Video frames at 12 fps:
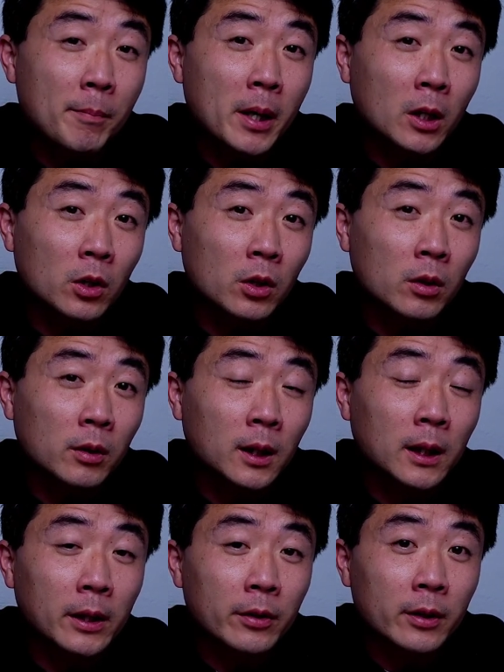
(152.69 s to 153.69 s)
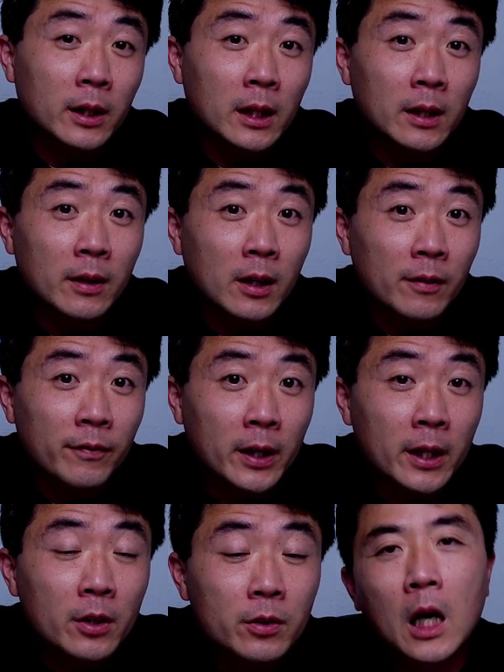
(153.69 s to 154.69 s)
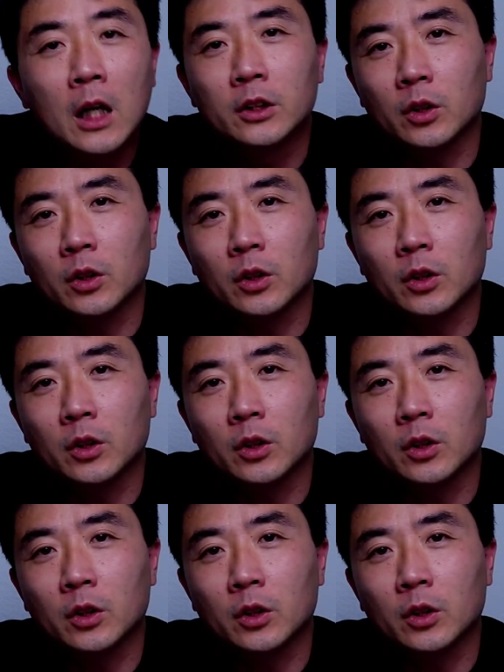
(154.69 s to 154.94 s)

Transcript: a better clarity uh, video.